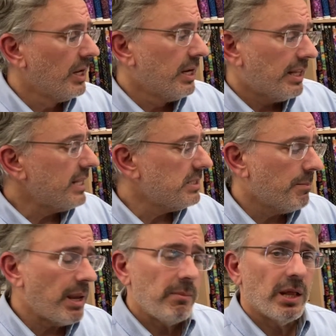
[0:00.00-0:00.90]
That's the
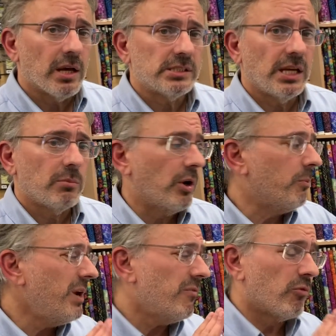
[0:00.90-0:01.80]
Baby Lock Celebrate.
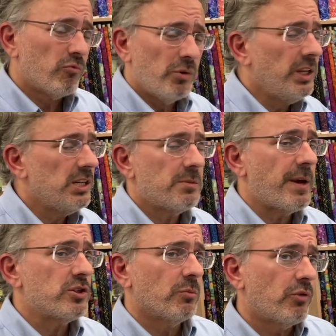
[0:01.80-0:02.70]
We have a really
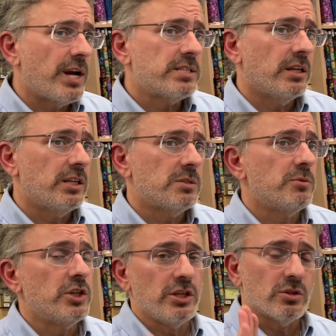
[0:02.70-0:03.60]
special price on this
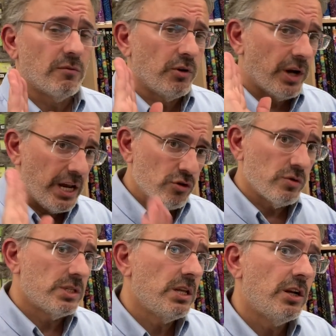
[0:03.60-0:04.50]
machine, so if you're
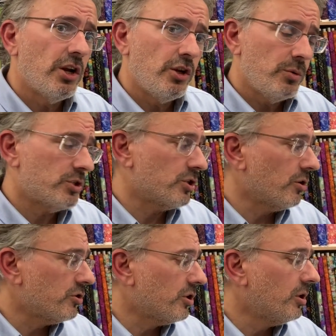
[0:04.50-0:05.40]
interested in a new
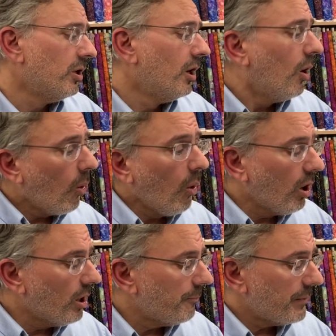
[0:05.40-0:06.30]
serger,
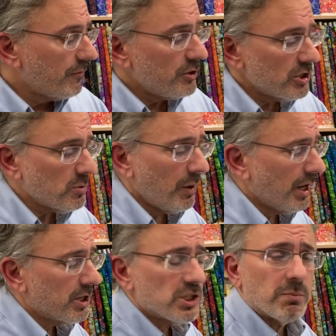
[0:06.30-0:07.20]
or if you just want to
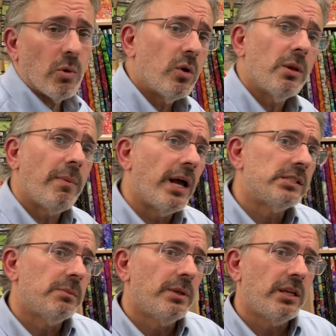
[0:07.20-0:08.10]
explore the
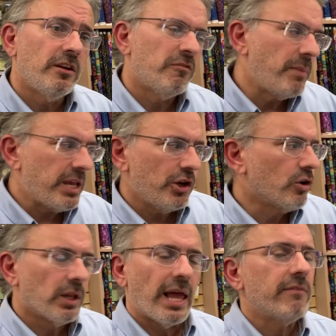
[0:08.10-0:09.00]
possibility of making
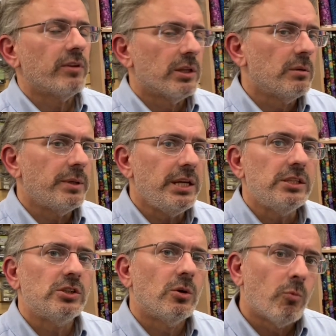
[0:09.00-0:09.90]
your life a little bit
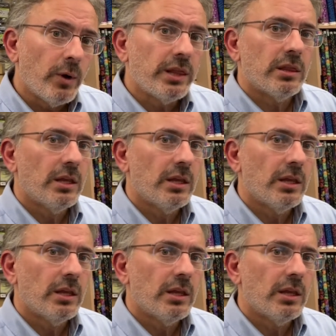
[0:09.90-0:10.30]
easier with